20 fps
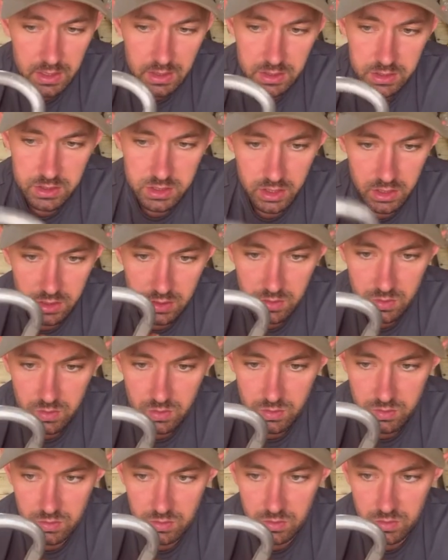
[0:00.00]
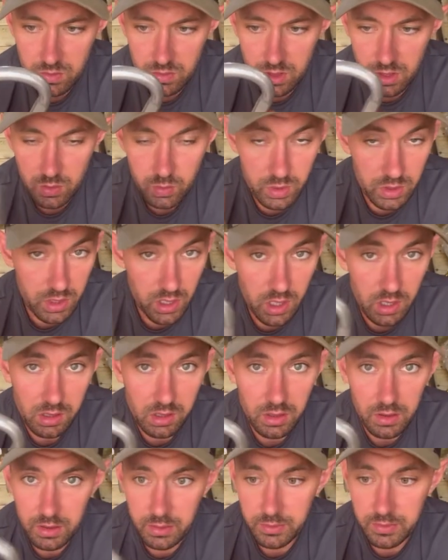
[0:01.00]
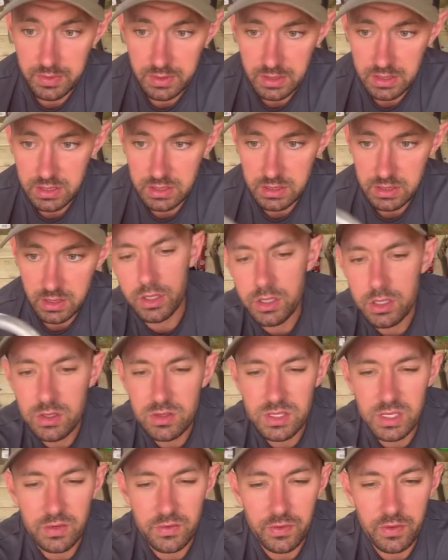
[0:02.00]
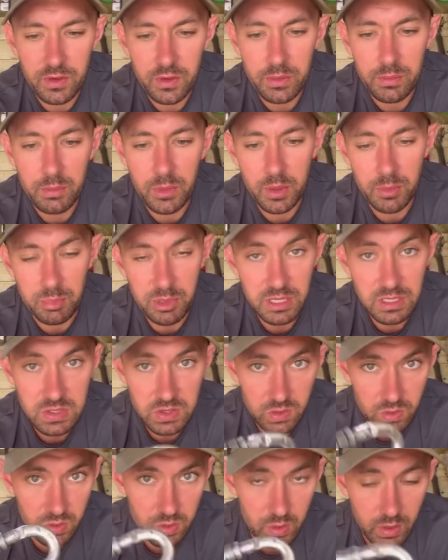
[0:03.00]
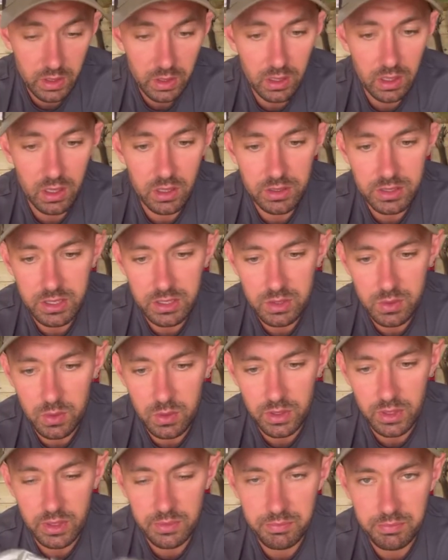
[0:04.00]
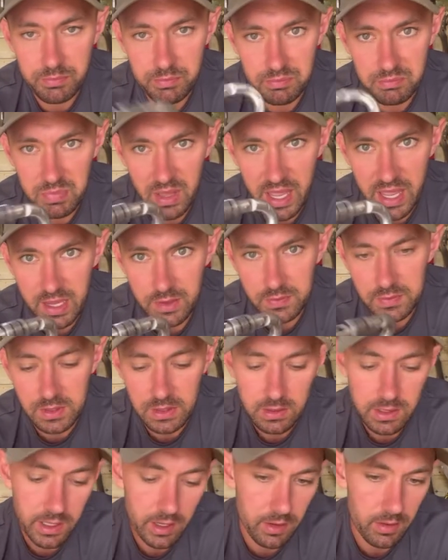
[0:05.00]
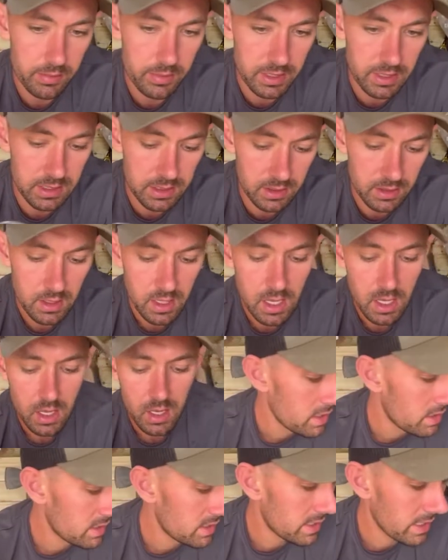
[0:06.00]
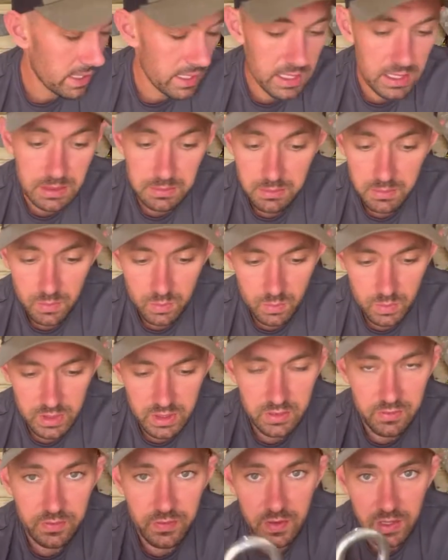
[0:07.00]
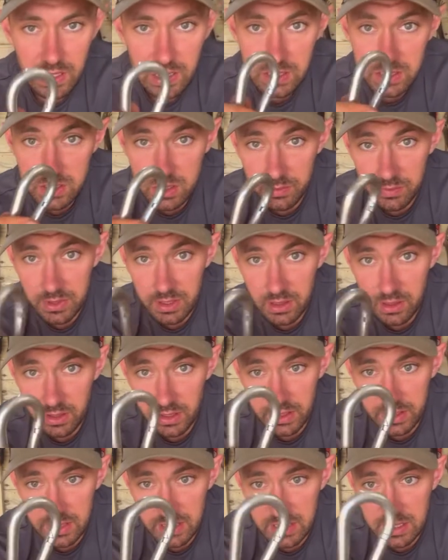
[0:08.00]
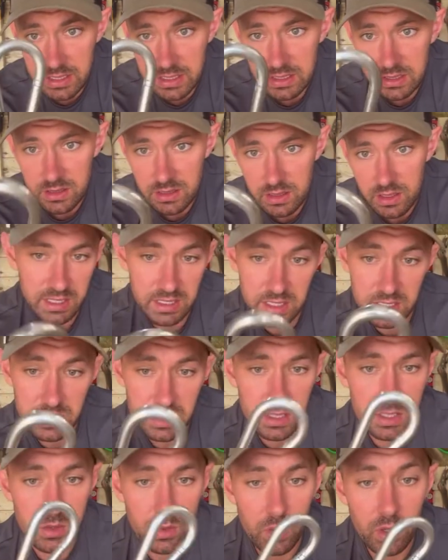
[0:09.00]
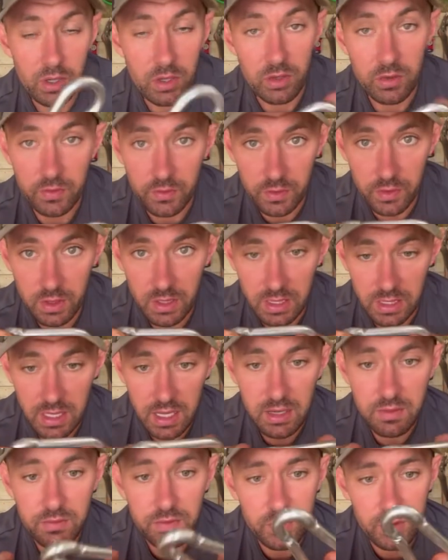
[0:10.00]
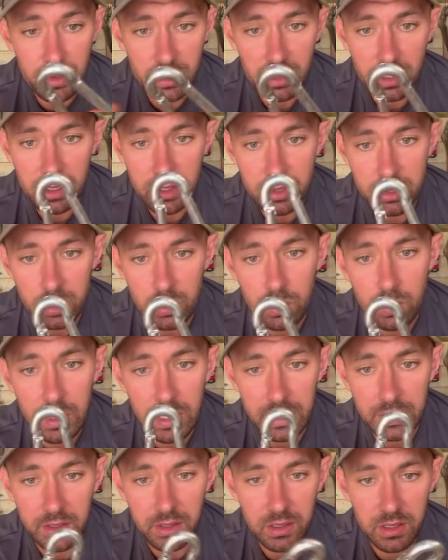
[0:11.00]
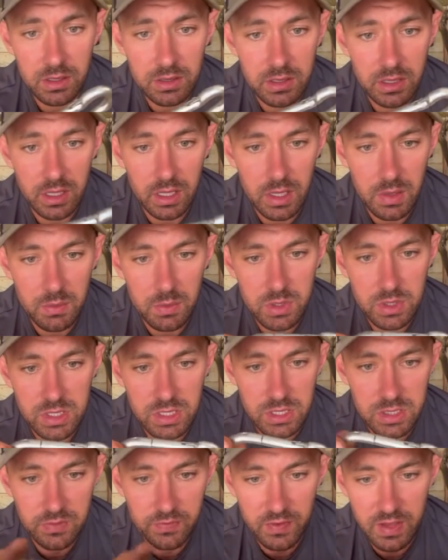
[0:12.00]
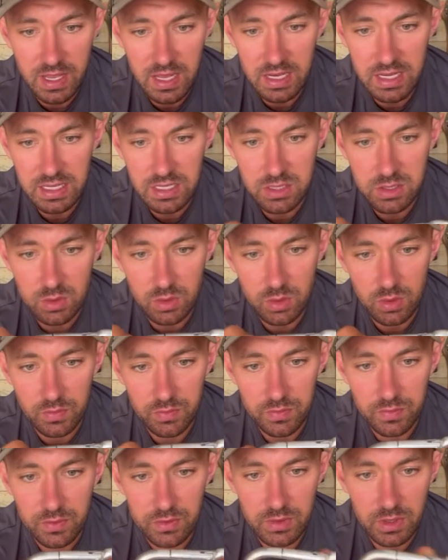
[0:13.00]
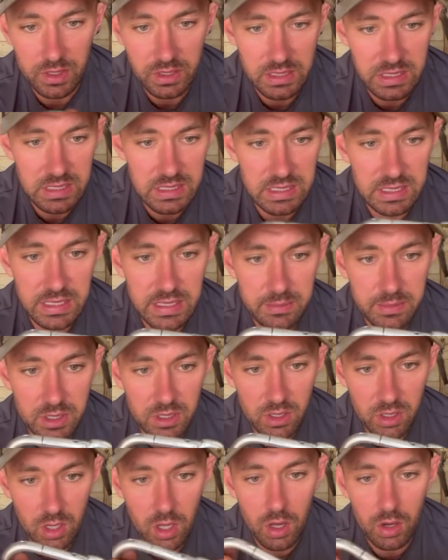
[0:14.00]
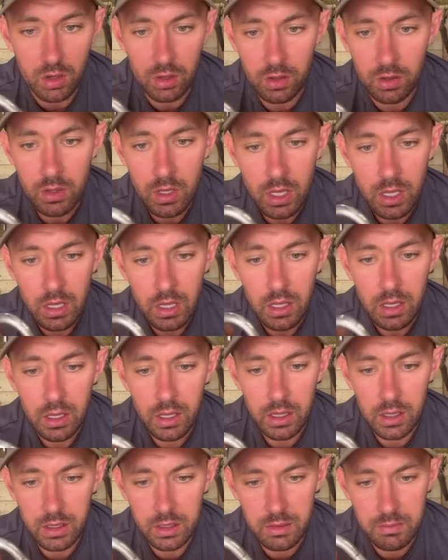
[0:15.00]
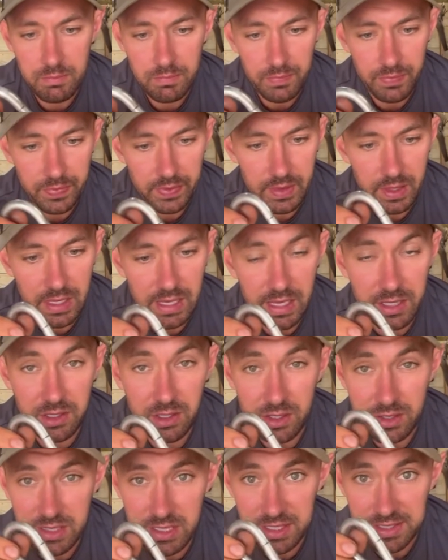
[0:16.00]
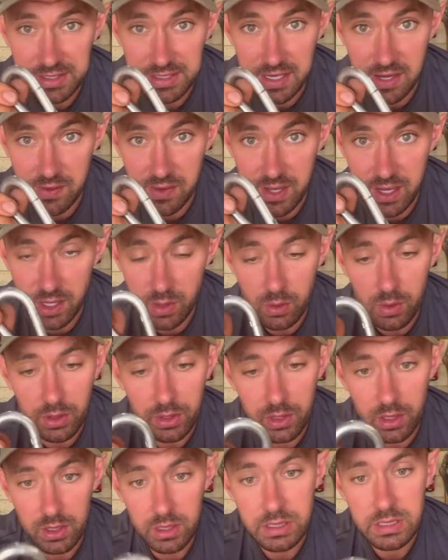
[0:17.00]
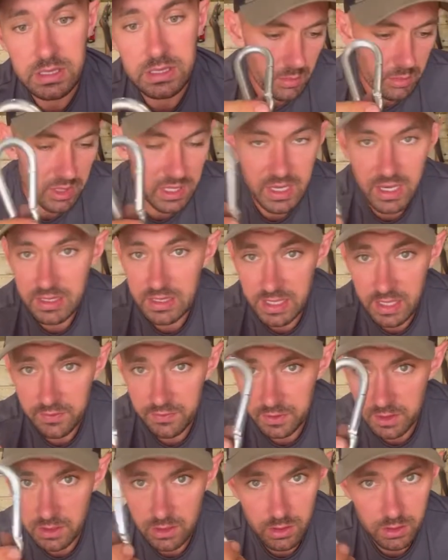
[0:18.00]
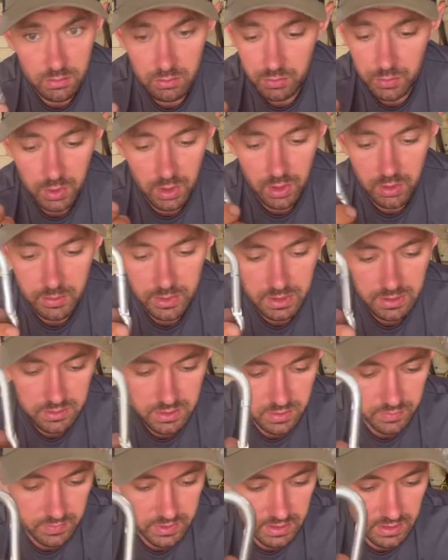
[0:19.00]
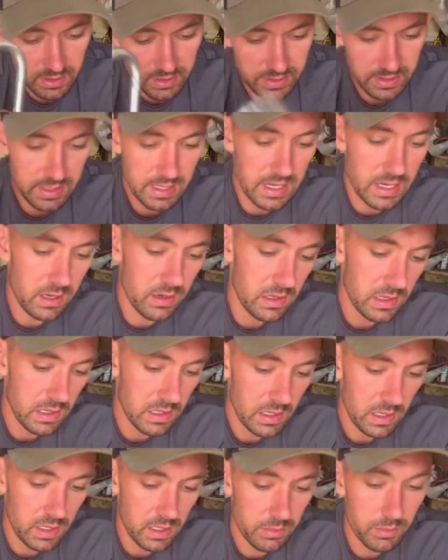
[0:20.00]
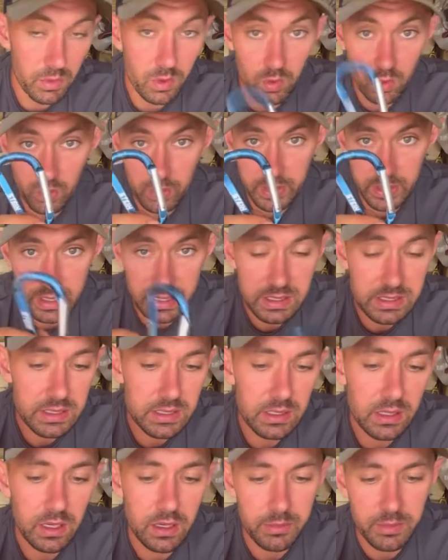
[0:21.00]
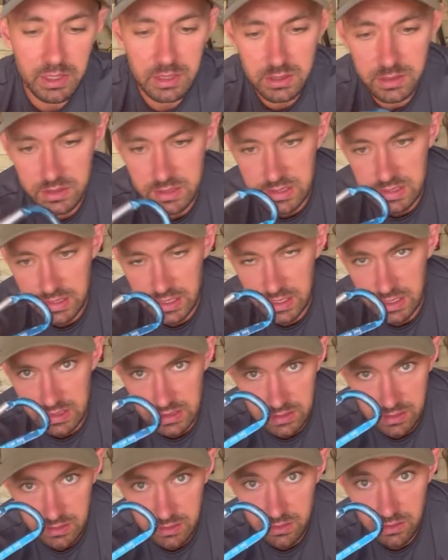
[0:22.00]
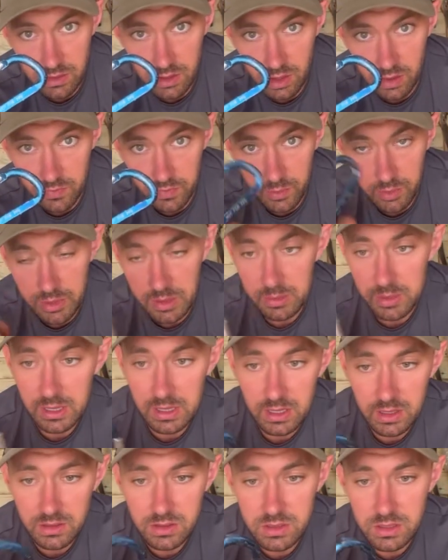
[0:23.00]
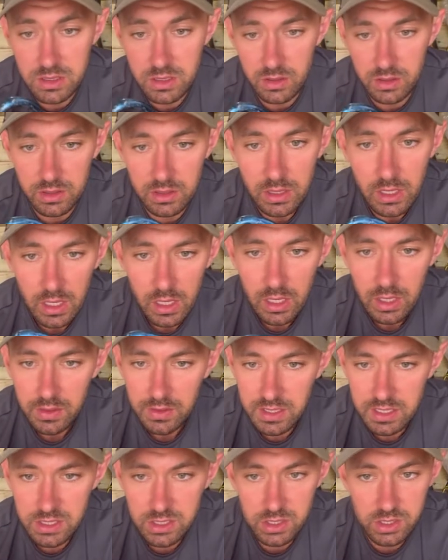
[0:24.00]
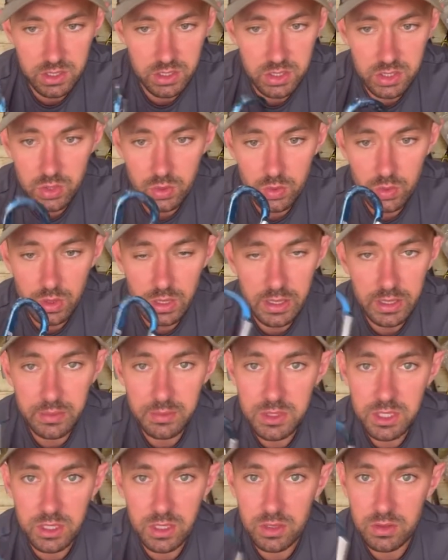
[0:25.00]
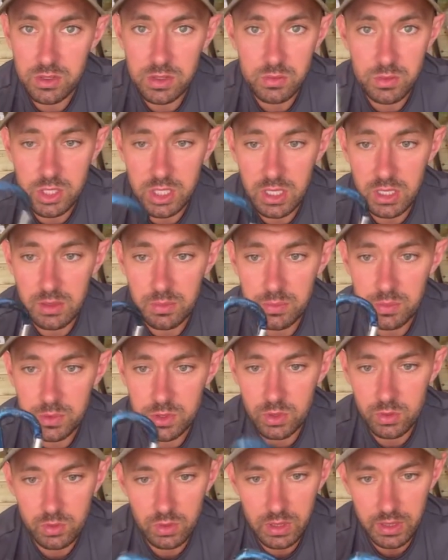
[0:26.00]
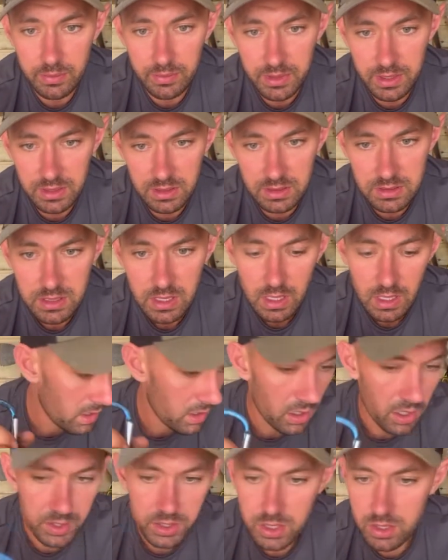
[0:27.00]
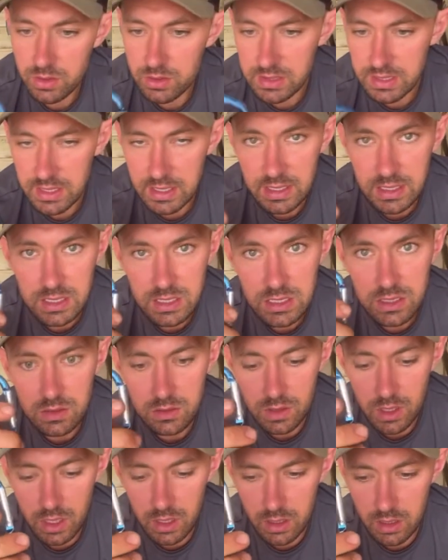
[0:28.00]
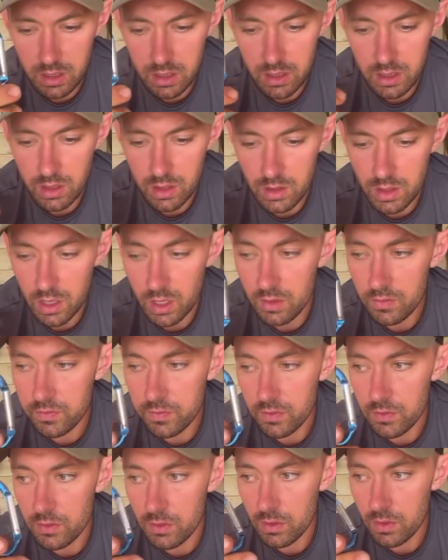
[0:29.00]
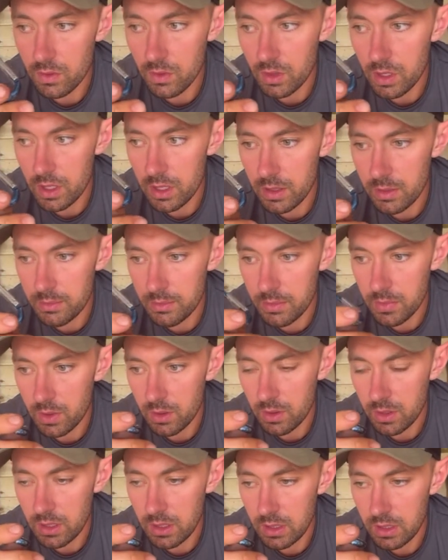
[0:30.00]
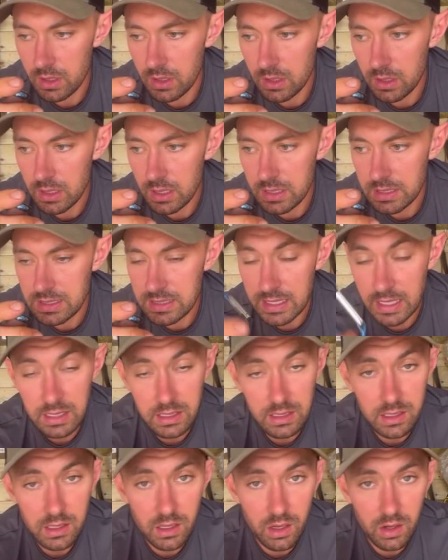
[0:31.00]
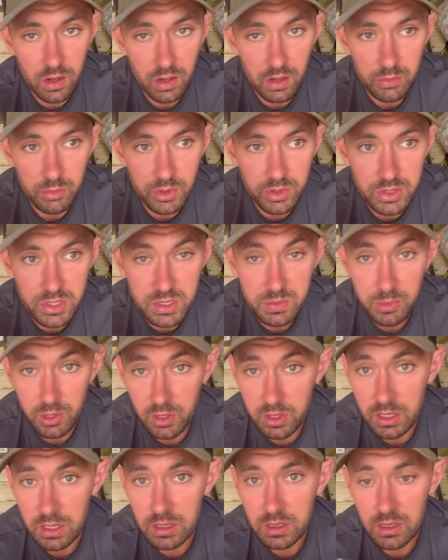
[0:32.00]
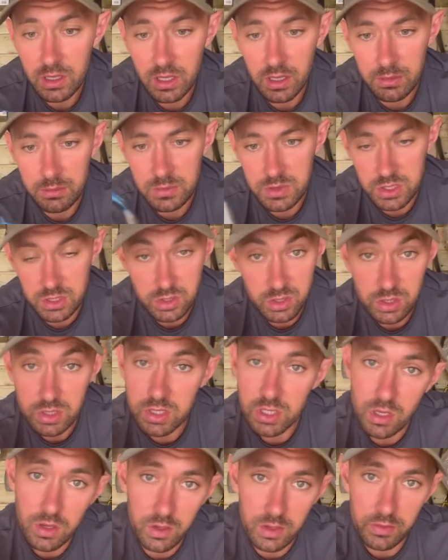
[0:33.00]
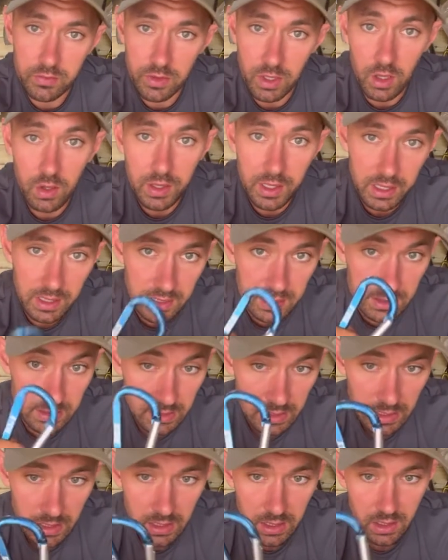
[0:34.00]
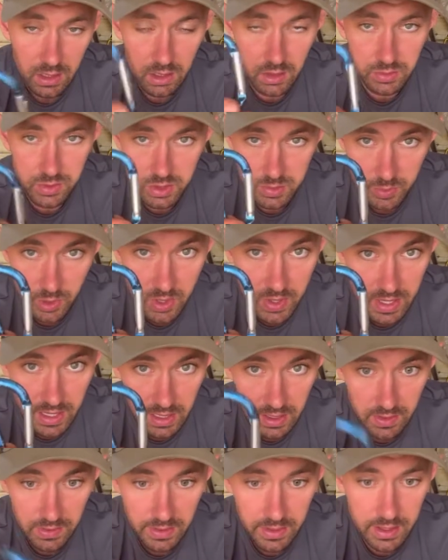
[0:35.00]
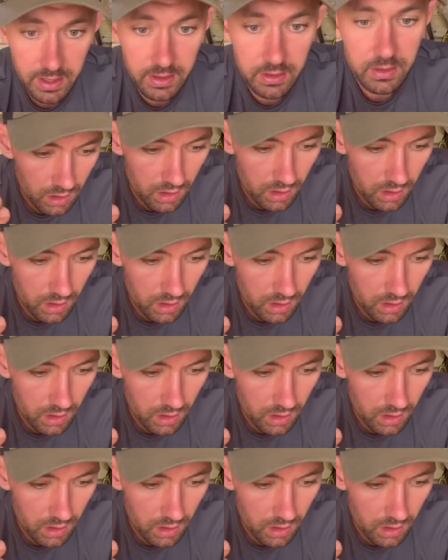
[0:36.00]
So I would not climb with this. I use it for my big saw quite a lot because it's quite a hefty carabiner. Same with something like this. This is quite good for, again, for like a tall lanyard, because it's fairly sort of like slim and long. The lanyard sits down there quite nice. But yeah, definitely don't climb on something like that, or this. It does say not for PPE on the side. These are just tool clips, you know, some cheap tool clip things. I use this a lot for my ascender on my spike. So just to kind of lock it in, I'll just put that on there.